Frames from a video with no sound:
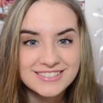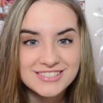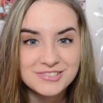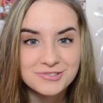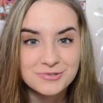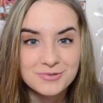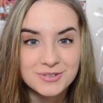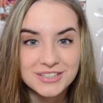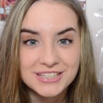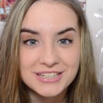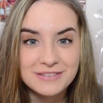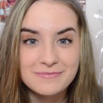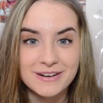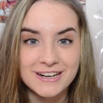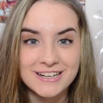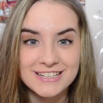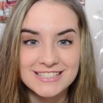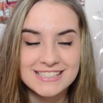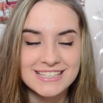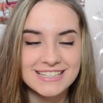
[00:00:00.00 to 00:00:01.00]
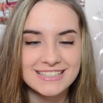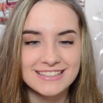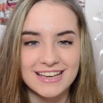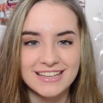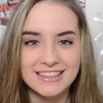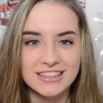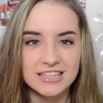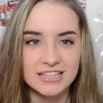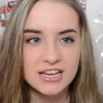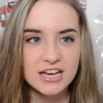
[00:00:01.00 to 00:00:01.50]
it's really embarrassing.
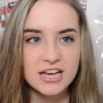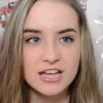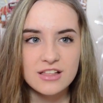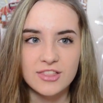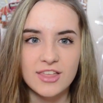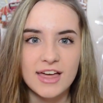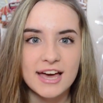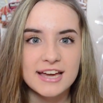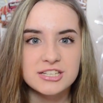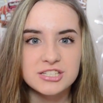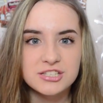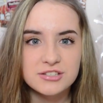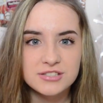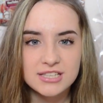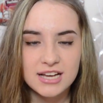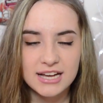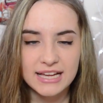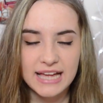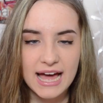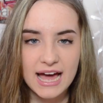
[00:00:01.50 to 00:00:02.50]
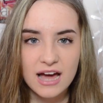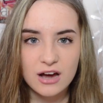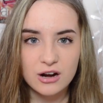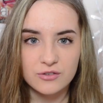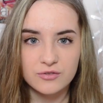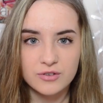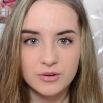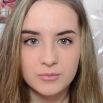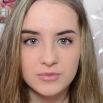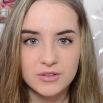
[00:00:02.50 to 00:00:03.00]
Like the last shoes I got are
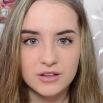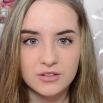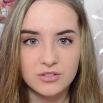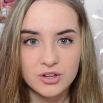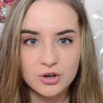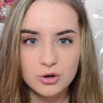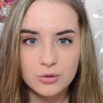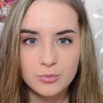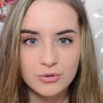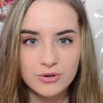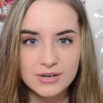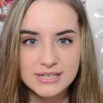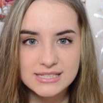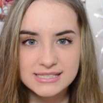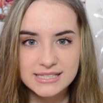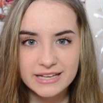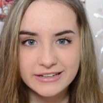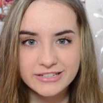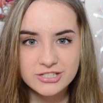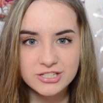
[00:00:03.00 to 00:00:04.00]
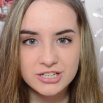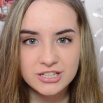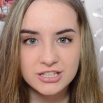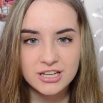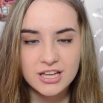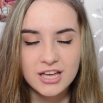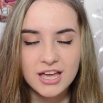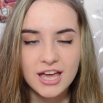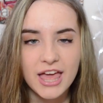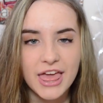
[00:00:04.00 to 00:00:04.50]
from the little boy section
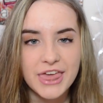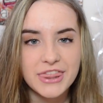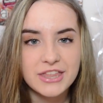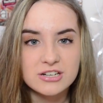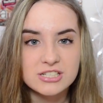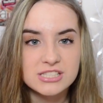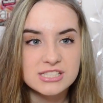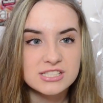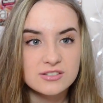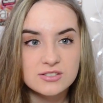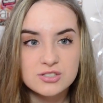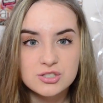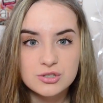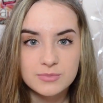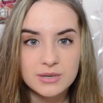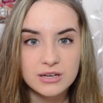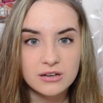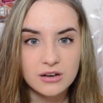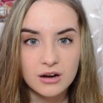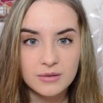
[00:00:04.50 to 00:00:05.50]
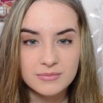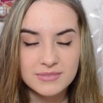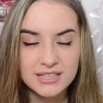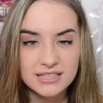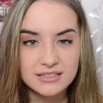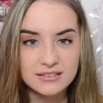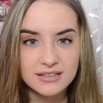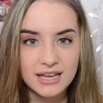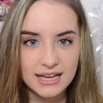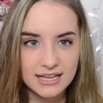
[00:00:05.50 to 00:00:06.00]
and they're still too big on
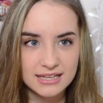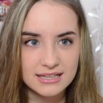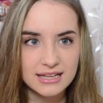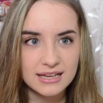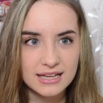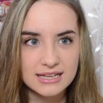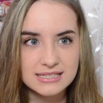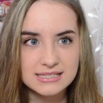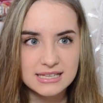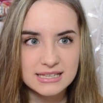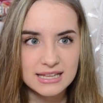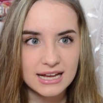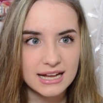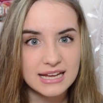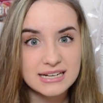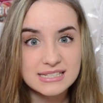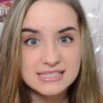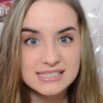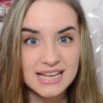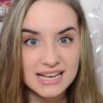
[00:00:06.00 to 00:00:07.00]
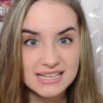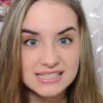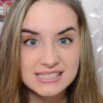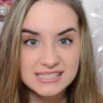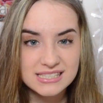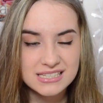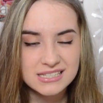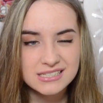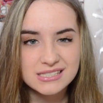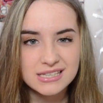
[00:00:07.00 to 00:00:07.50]
me. Like like I said, I got a size
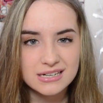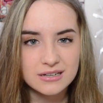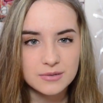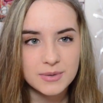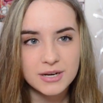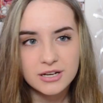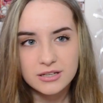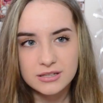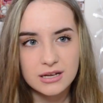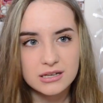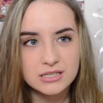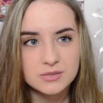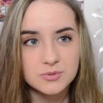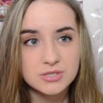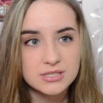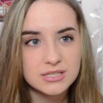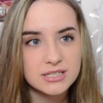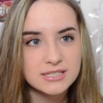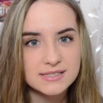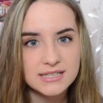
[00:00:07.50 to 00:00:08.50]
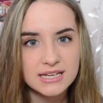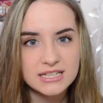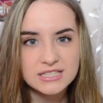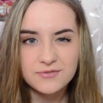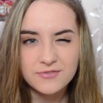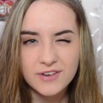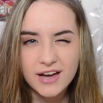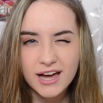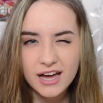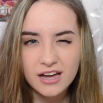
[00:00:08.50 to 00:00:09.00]
six and apparently I was supposed to get a size
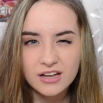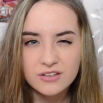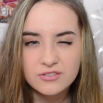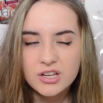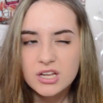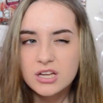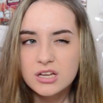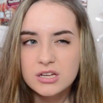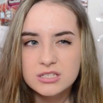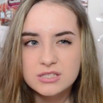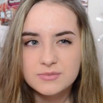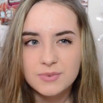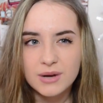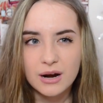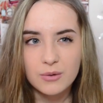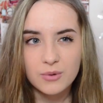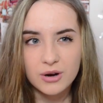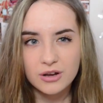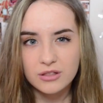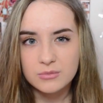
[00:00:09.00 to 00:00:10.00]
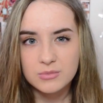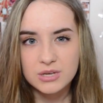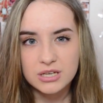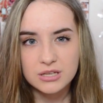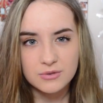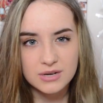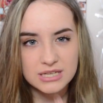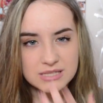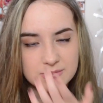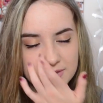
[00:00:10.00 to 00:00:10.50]
five but I wear them
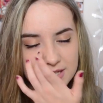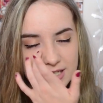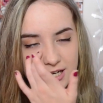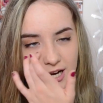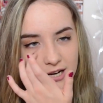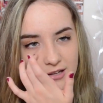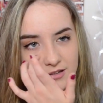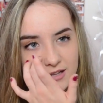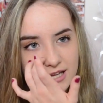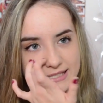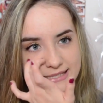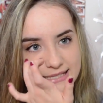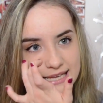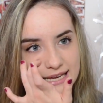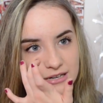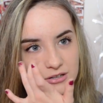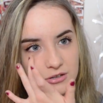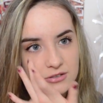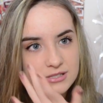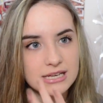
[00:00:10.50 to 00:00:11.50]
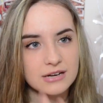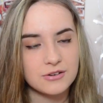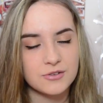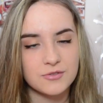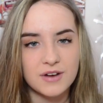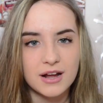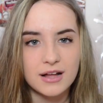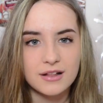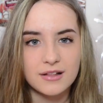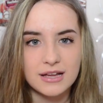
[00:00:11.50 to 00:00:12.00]
anyways. But they're kind of like sandals, like
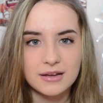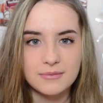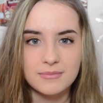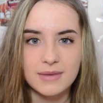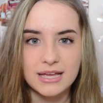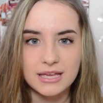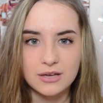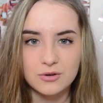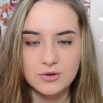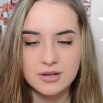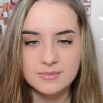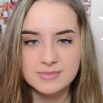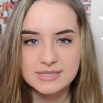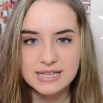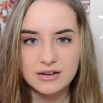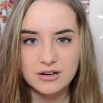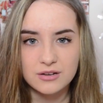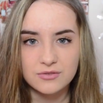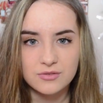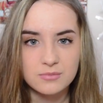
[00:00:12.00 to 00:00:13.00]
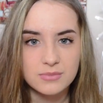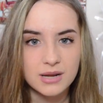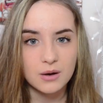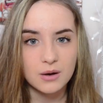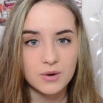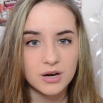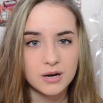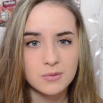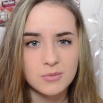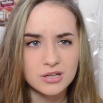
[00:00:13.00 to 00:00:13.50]
whenever I like, my heel comes out of them,
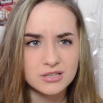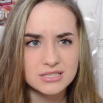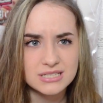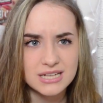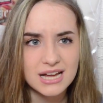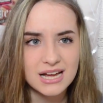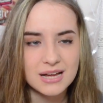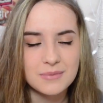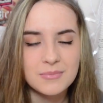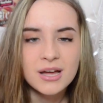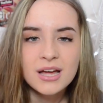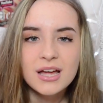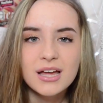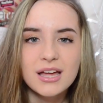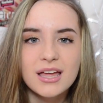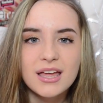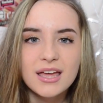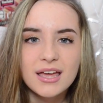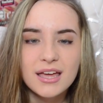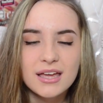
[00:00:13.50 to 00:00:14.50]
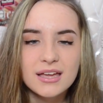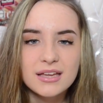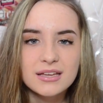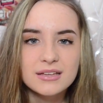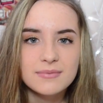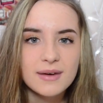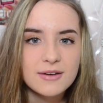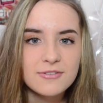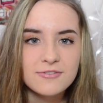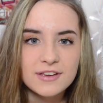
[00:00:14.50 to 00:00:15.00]
wear them all the time.
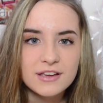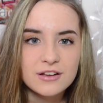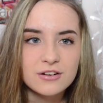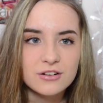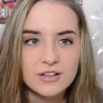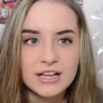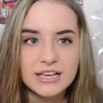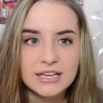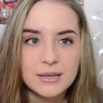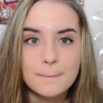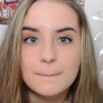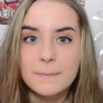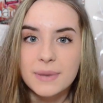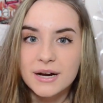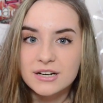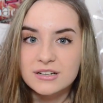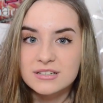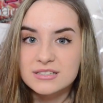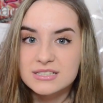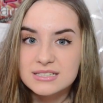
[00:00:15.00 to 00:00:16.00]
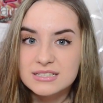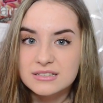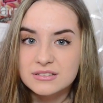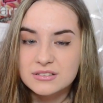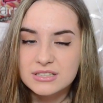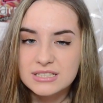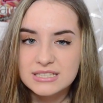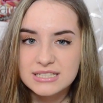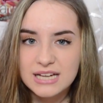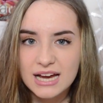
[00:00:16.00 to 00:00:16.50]
My feet are like
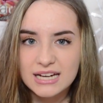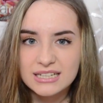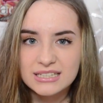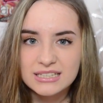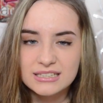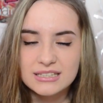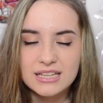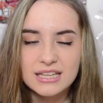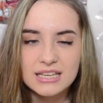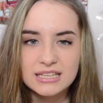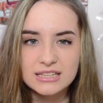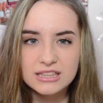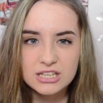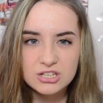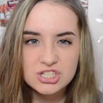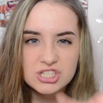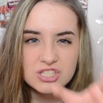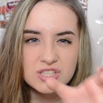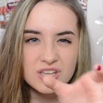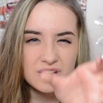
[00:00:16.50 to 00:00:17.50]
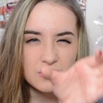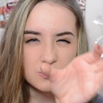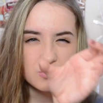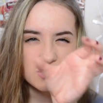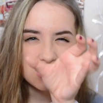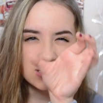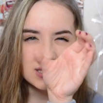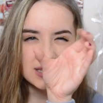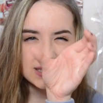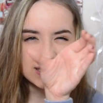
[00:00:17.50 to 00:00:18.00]
embarrassingly tiny. Like they're just like
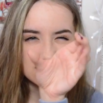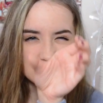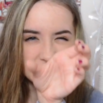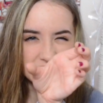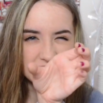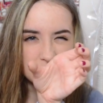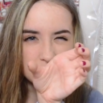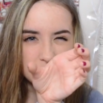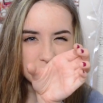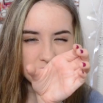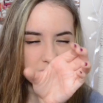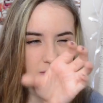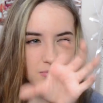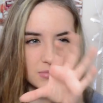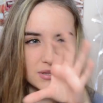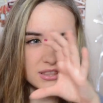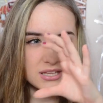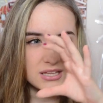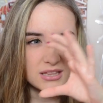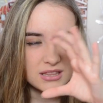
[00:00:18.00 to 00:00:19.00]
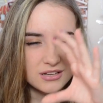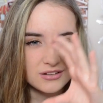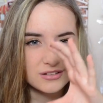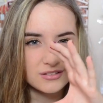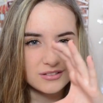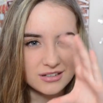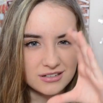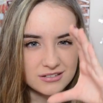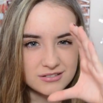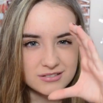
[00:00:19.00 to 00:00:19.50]
really slim, but then they're,
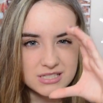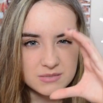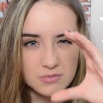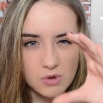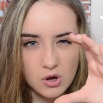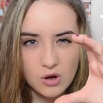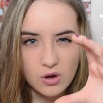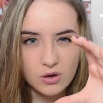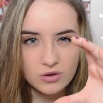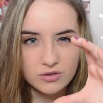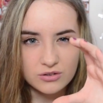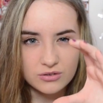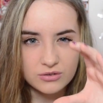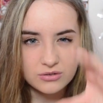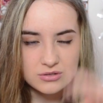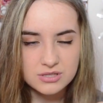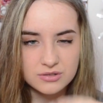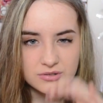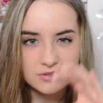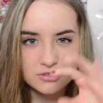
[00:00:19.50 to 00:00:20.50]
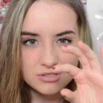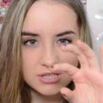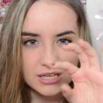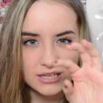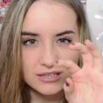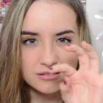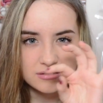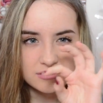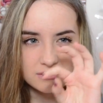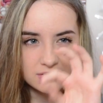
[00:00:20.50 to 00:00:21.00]
they're small too, so they're
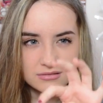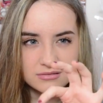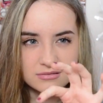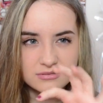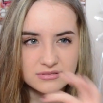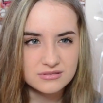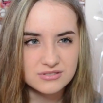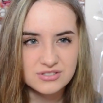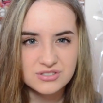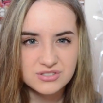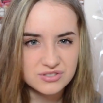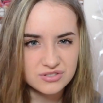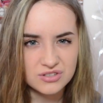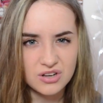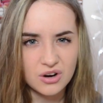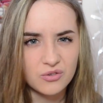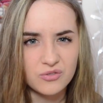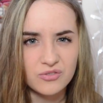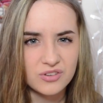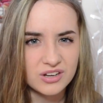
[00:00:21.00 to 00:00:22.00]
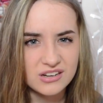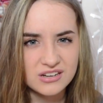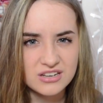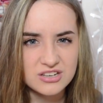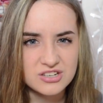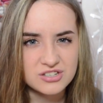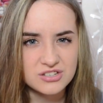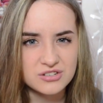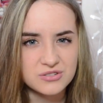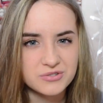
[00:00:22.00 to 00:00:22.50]
like, just don't fit any
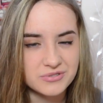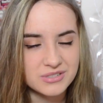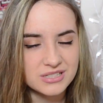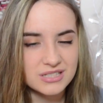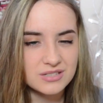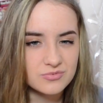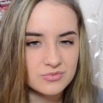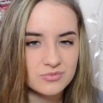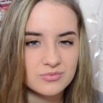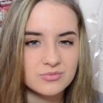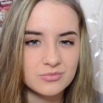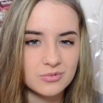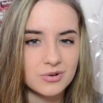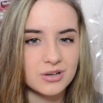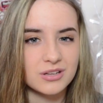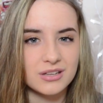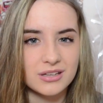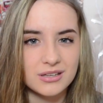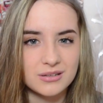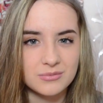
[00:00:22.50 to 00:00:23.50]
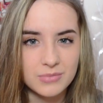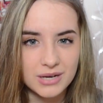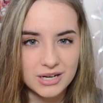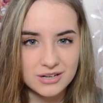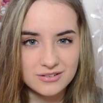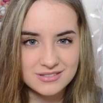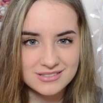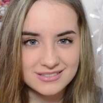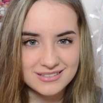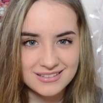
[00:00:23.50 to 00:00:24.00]
shoe and it's really
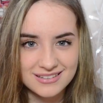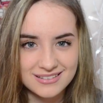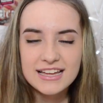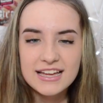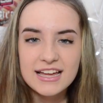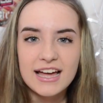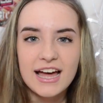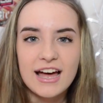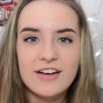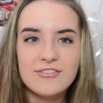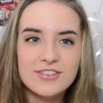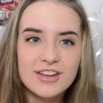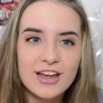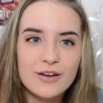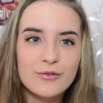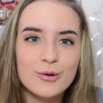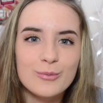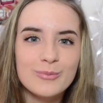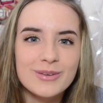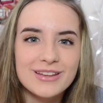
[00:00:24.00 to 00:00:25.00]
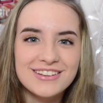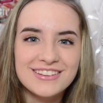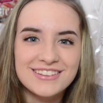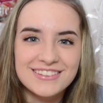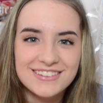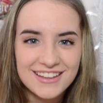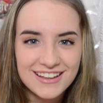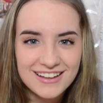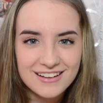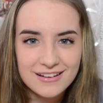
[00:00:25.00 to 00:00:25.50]
embarrassing. I've never been
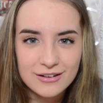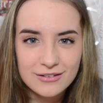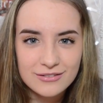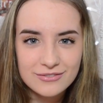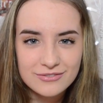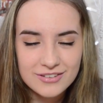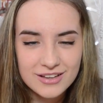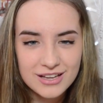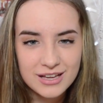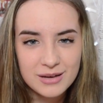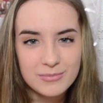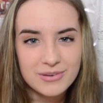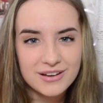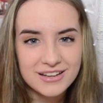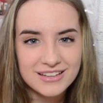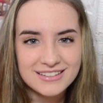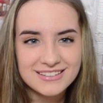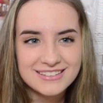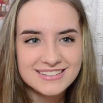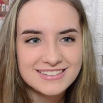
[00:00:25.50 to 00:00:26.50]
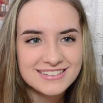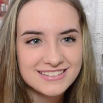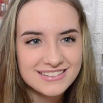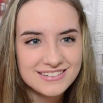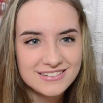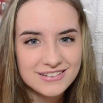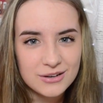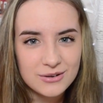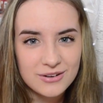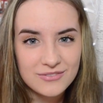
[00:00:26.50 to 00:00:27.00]
in love, but
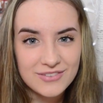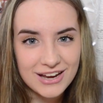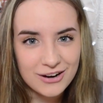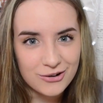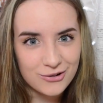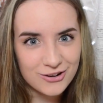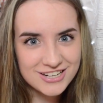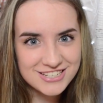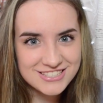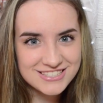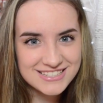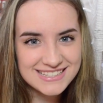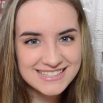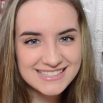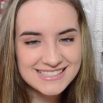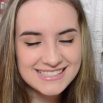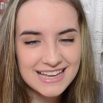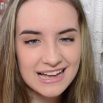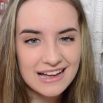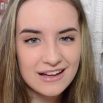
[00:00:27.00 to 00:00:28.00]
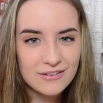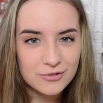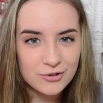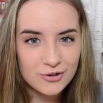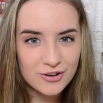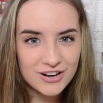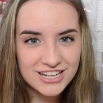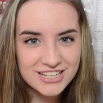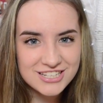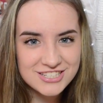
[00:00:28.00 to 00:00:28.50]
you know, I've had crushes, I have
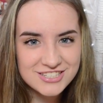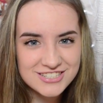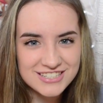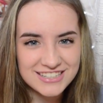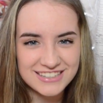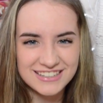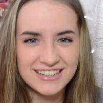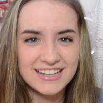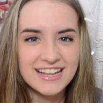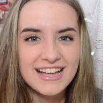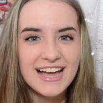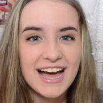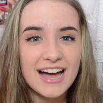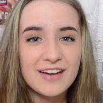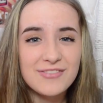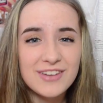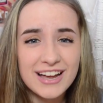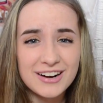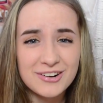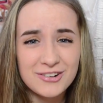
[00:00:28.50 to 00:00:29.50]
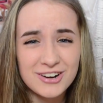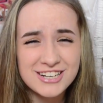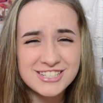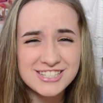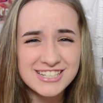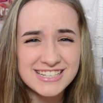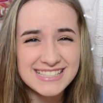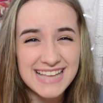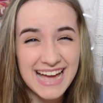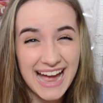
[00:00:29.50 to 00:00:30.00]
crush. I've had
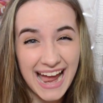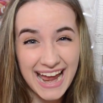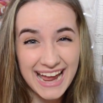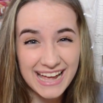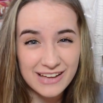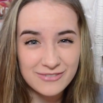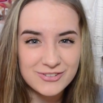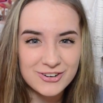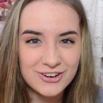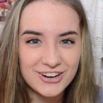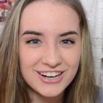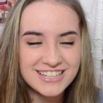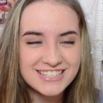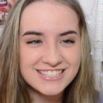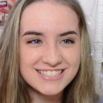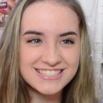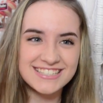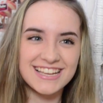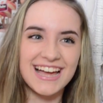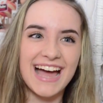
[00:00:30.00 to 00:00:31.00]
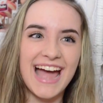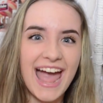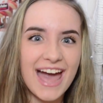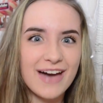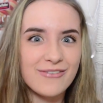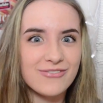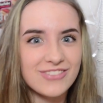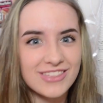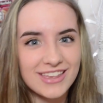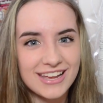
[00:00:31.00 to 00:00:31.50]
crushes, I have crush. I
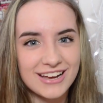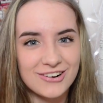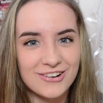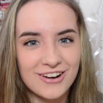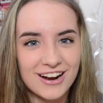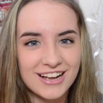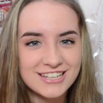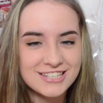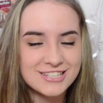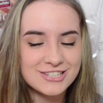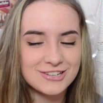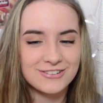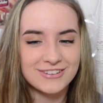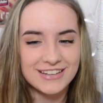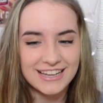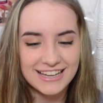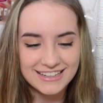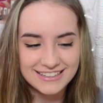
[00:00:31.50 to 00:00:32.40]
have the crush, okay.